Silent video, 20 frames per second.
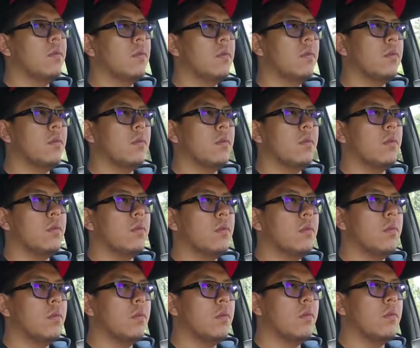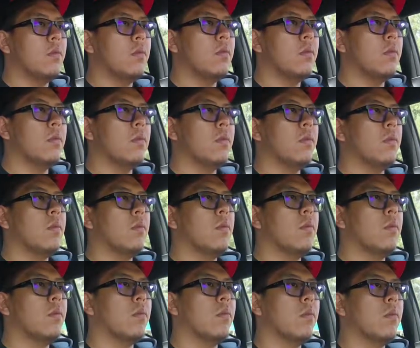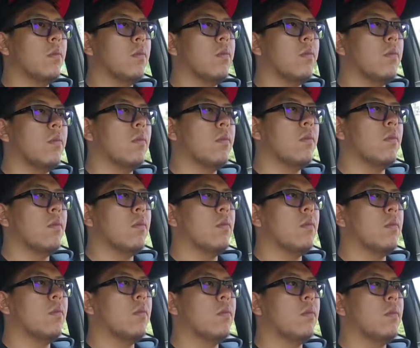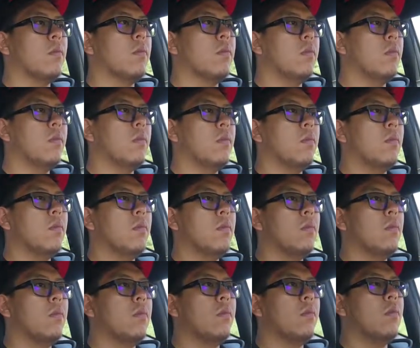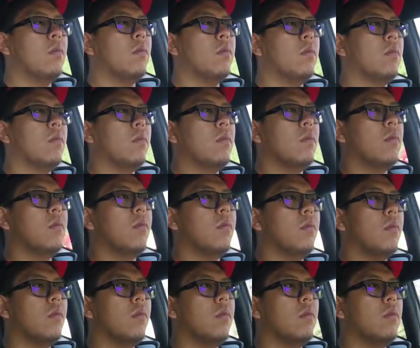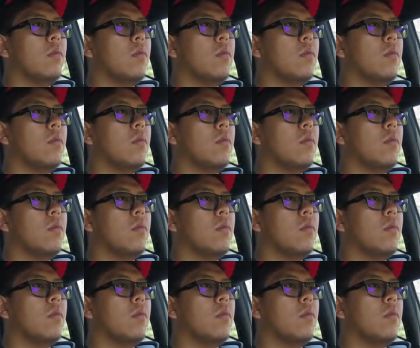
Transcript: No words are spoken by the person on screen.